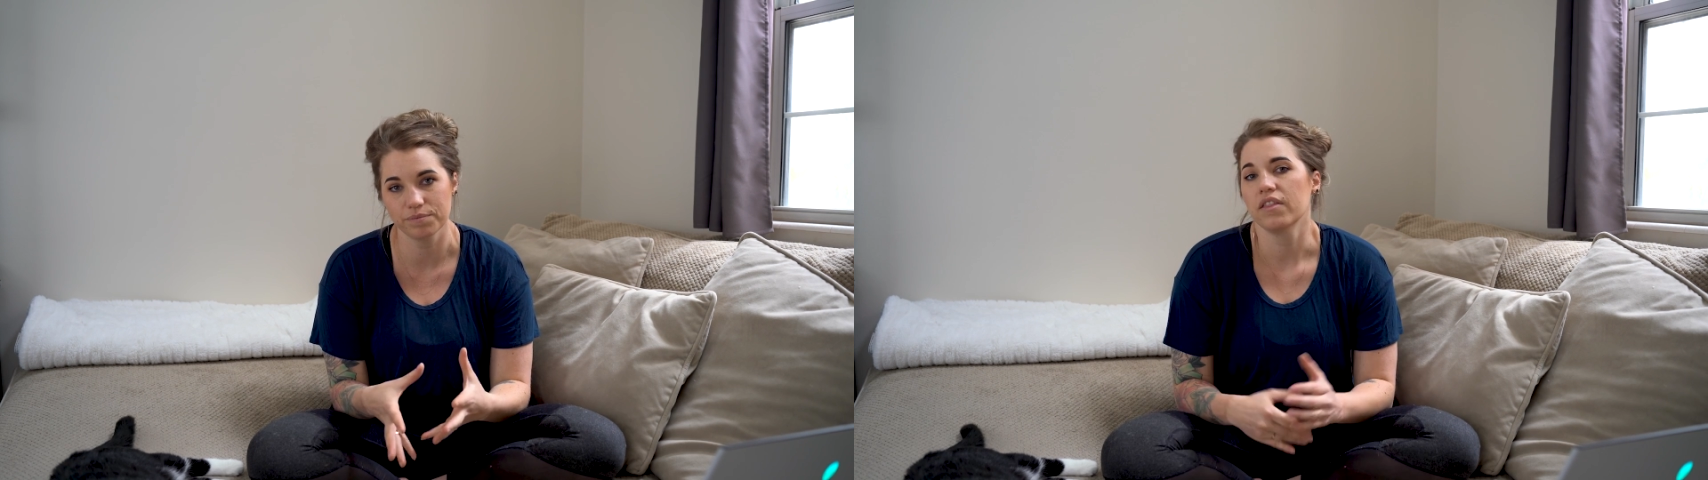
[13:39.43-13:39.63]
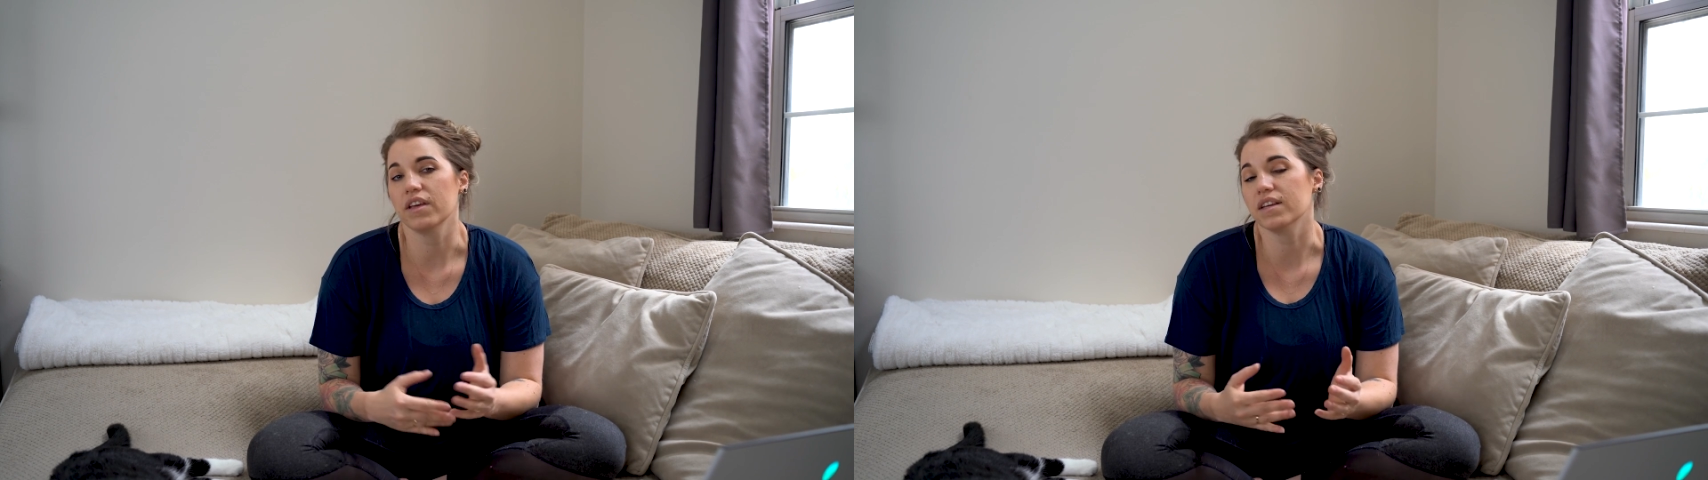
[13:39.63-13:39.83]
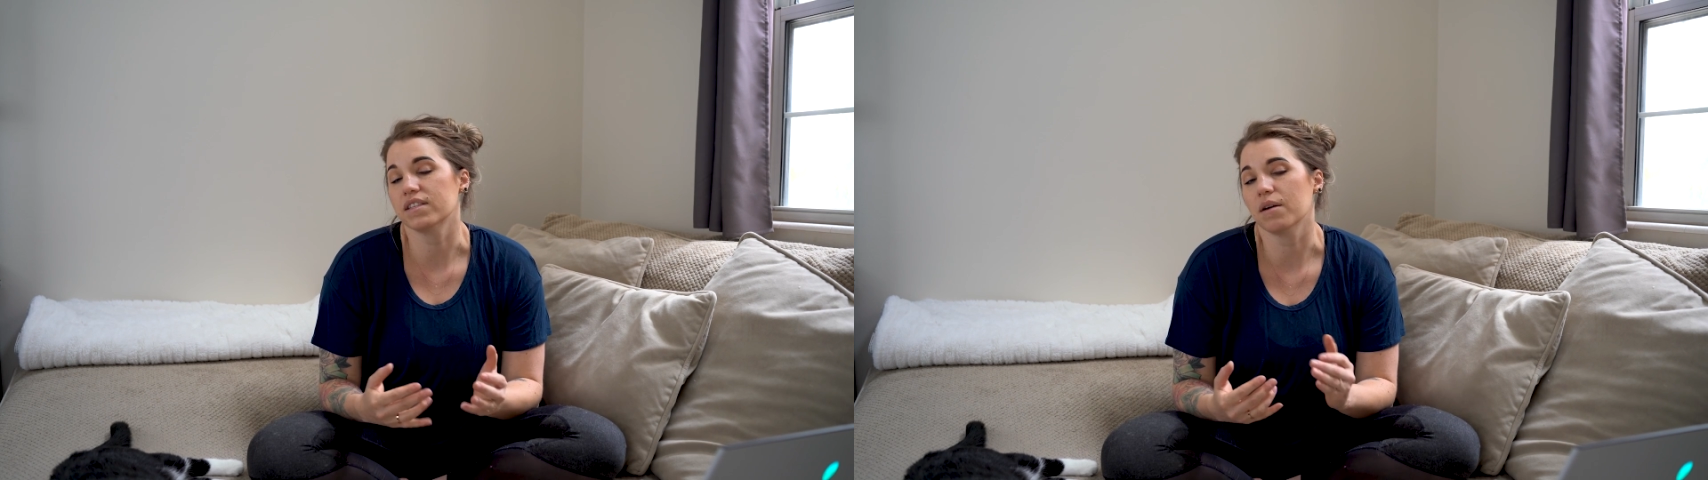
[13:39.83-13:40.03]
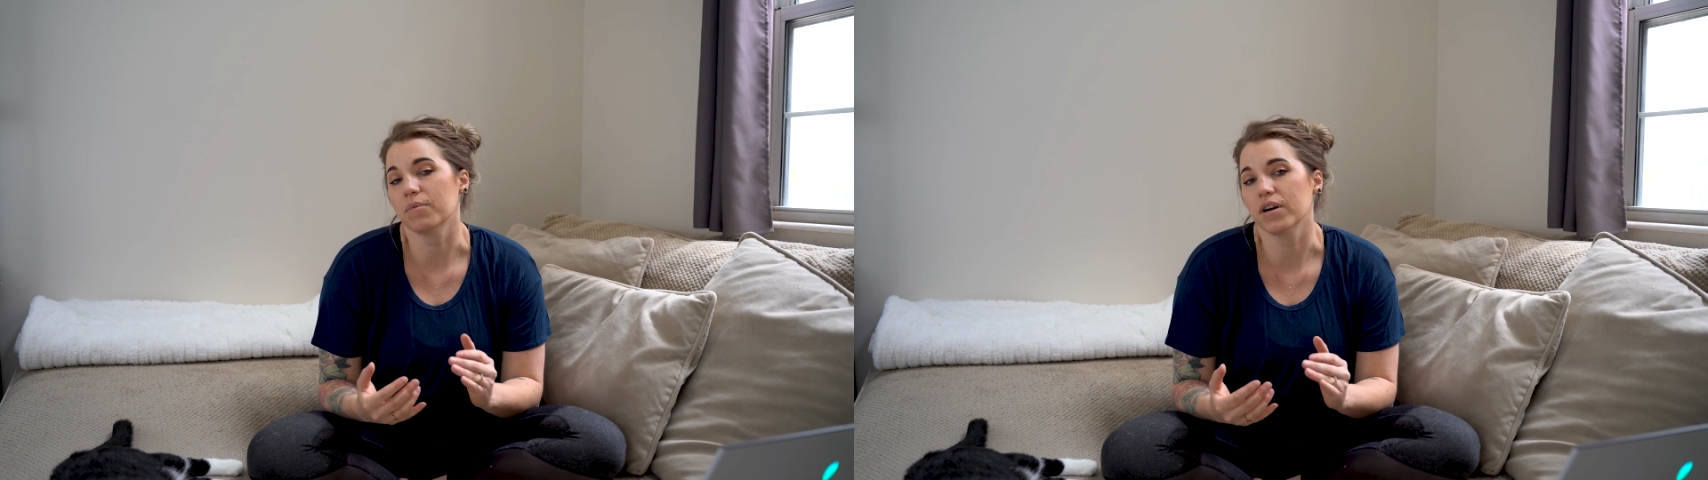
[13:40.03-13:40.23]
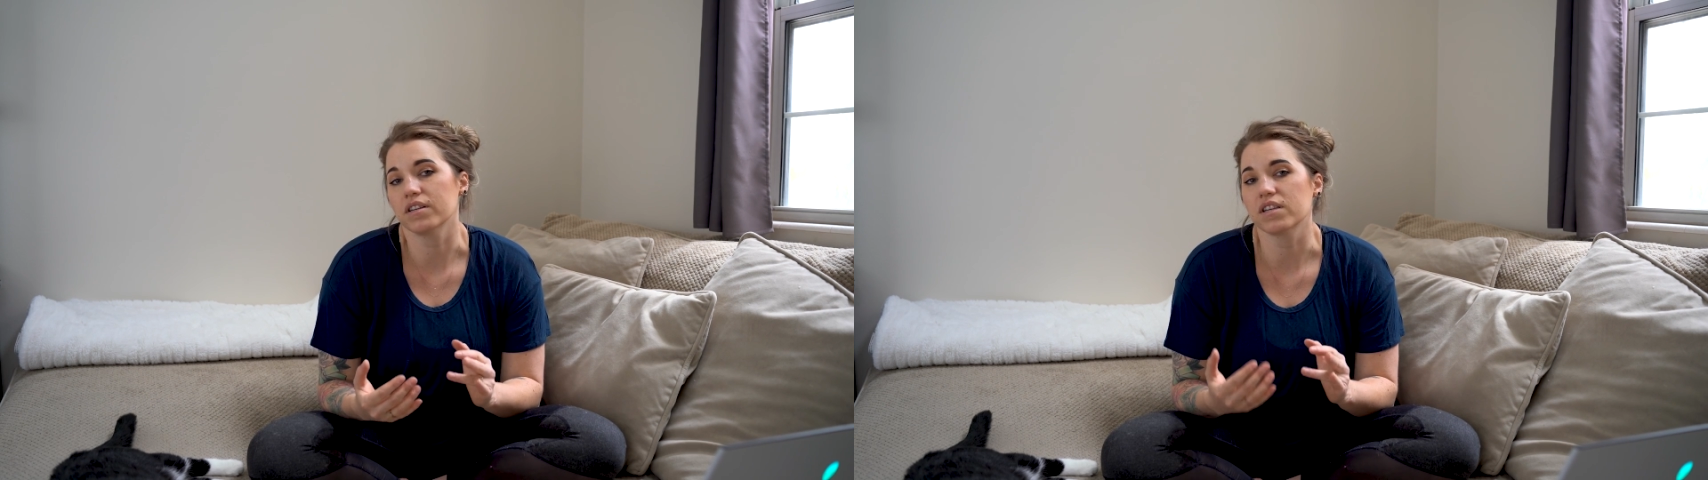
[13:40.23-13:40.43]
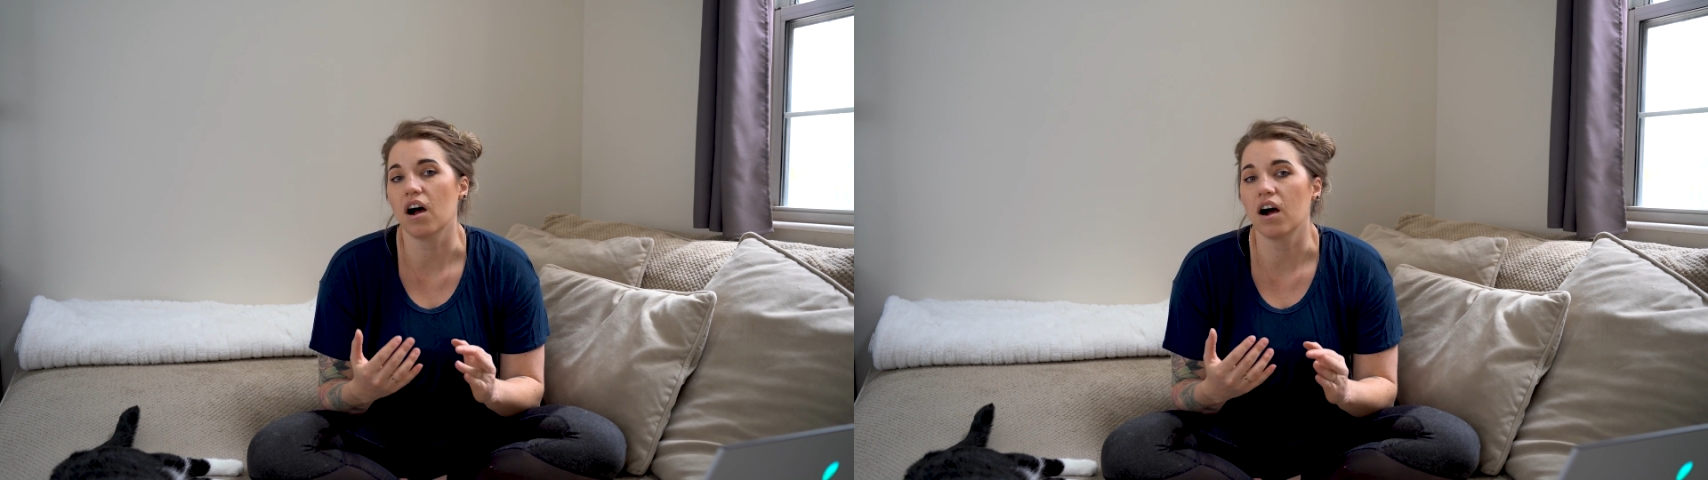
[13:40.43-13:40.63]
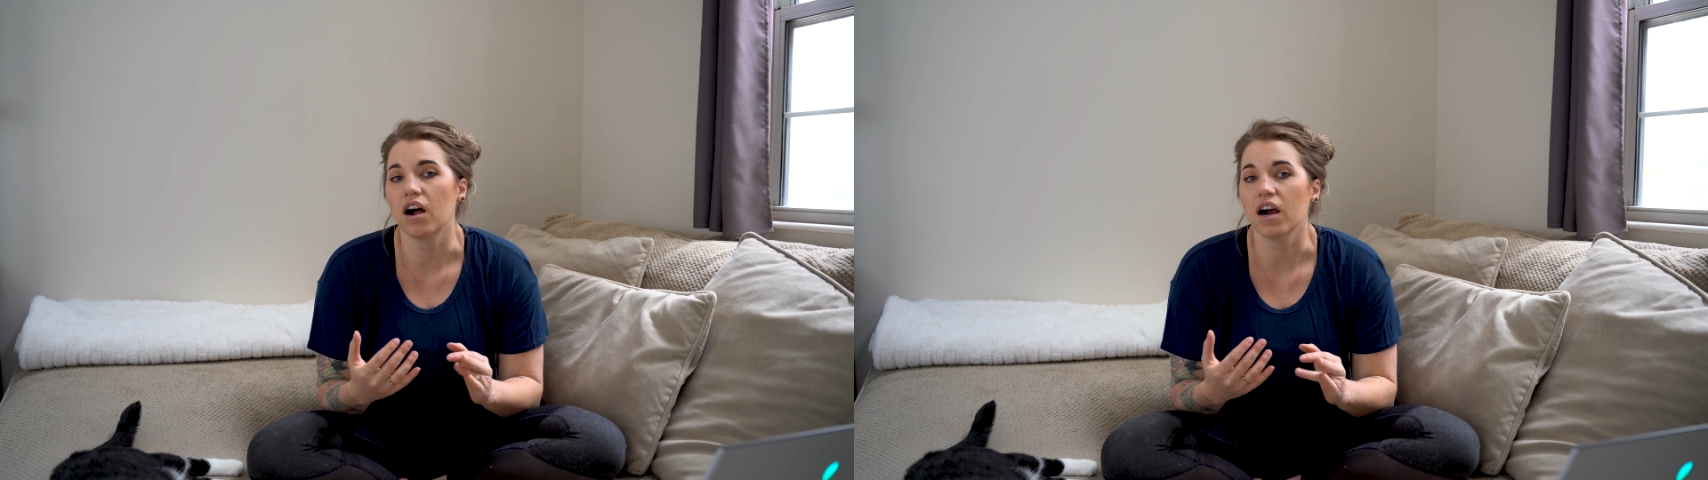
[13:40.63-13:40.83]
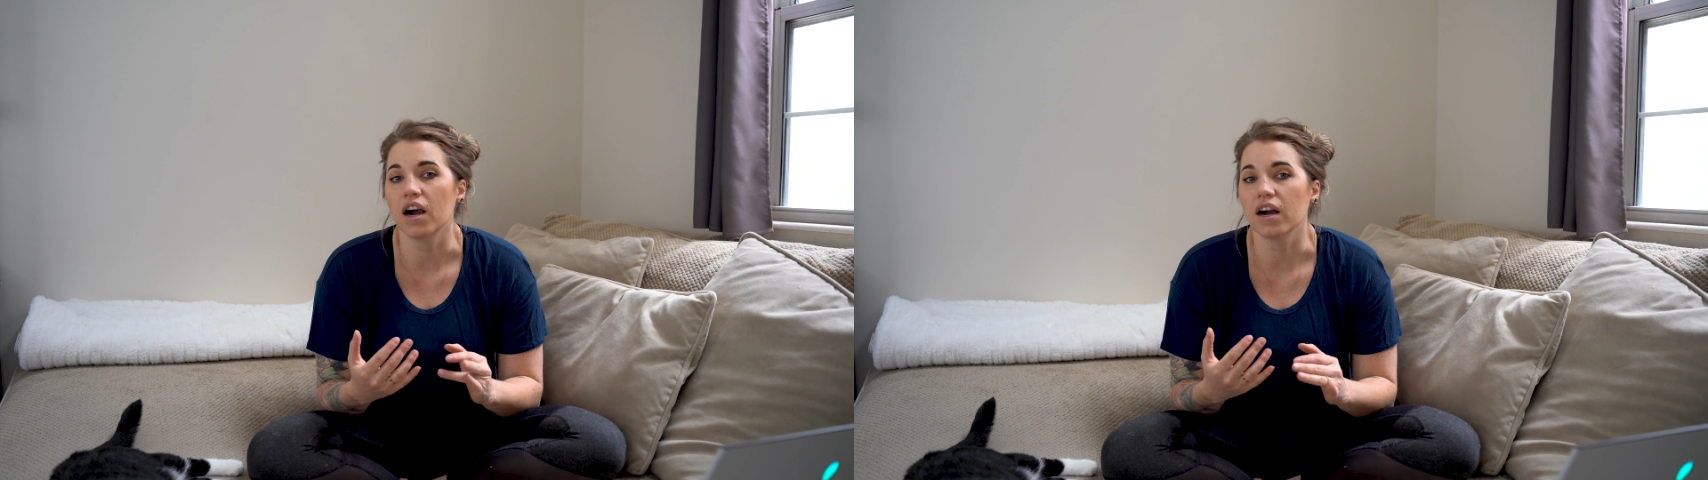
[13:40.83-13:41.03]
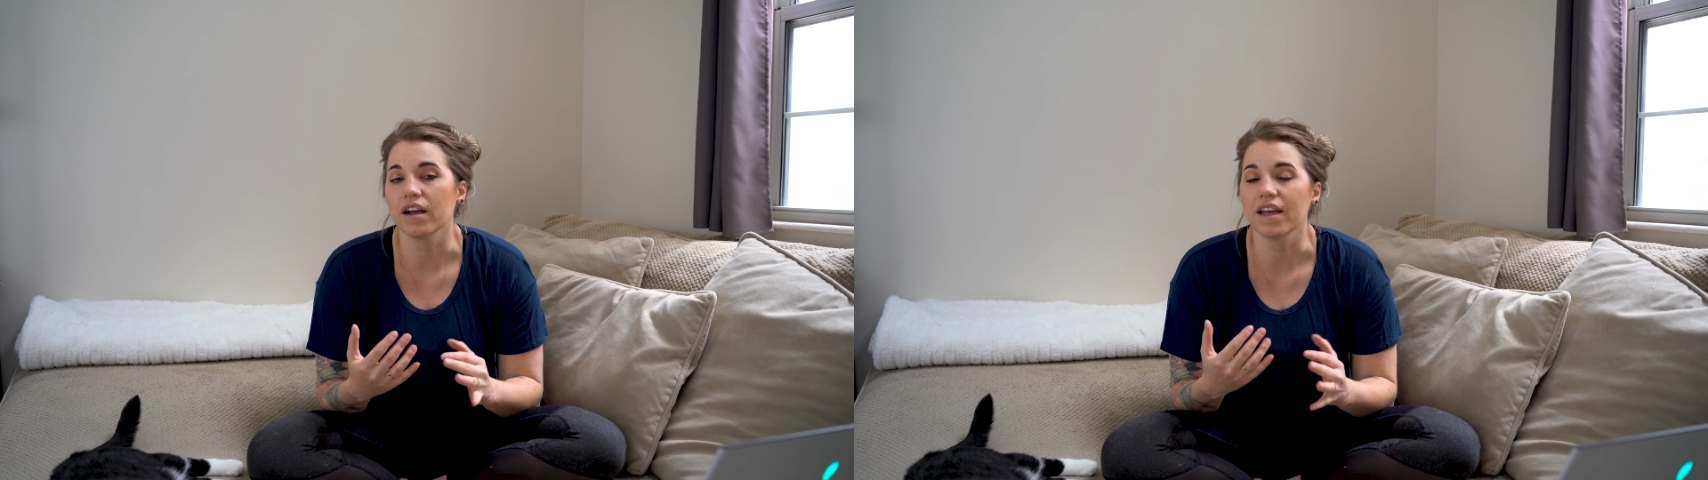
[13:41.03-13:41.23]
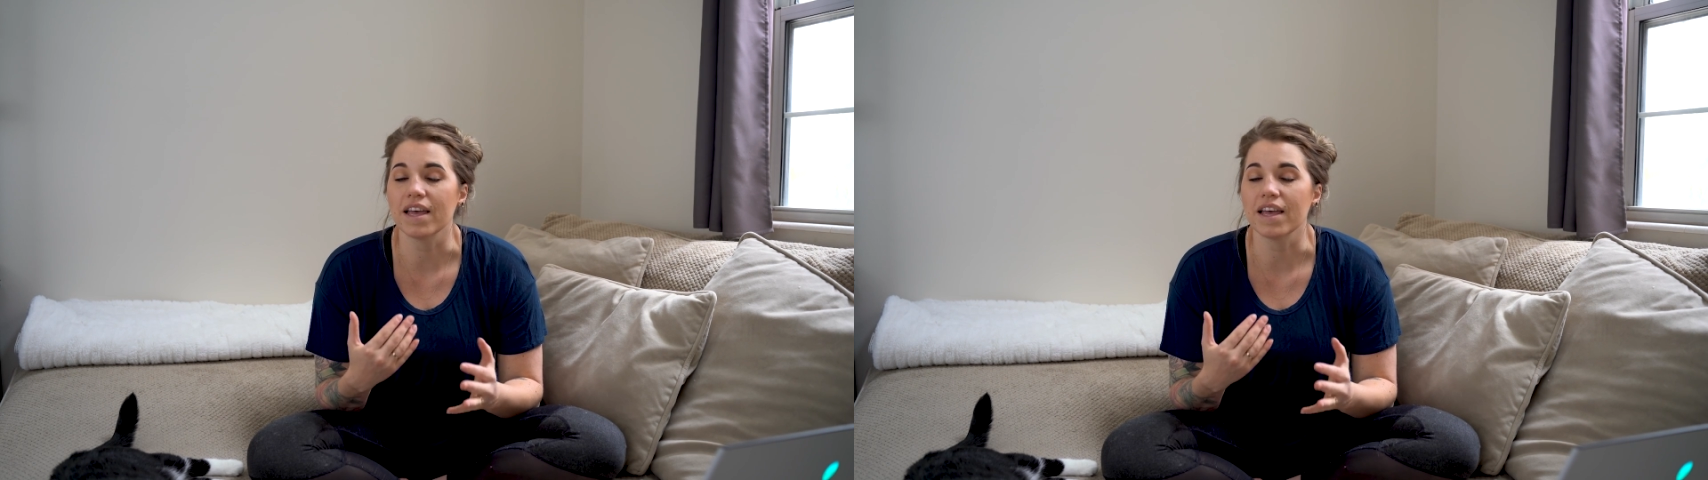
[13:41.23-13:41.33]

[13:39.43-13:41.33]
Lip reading: These numbers are